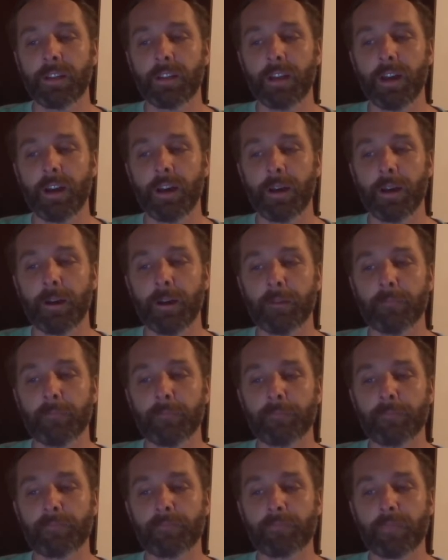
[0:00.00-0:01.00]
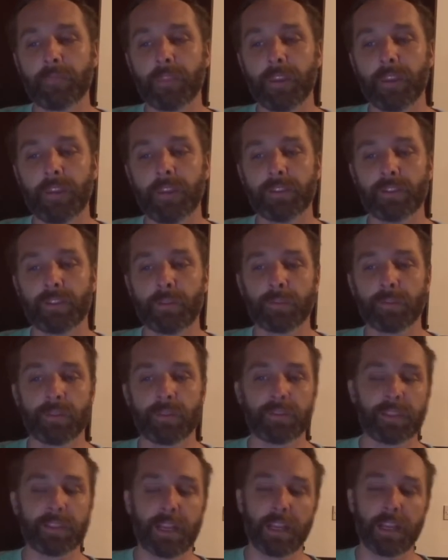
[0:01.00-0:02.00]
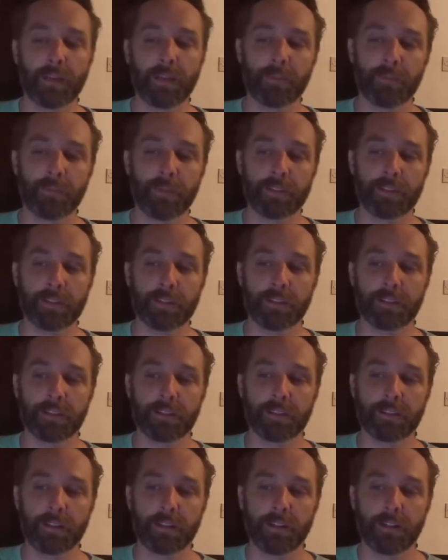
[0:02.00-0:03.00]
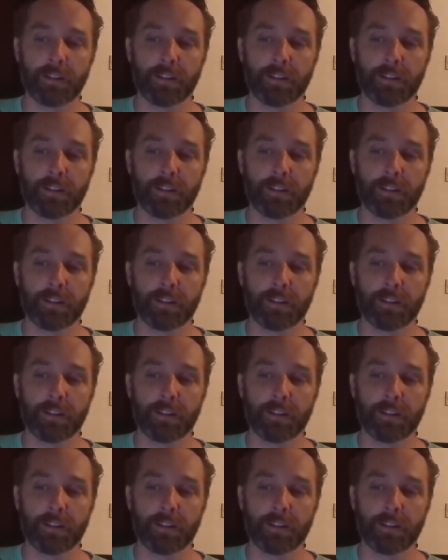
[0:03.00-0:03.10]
um, in terms of setting up a business,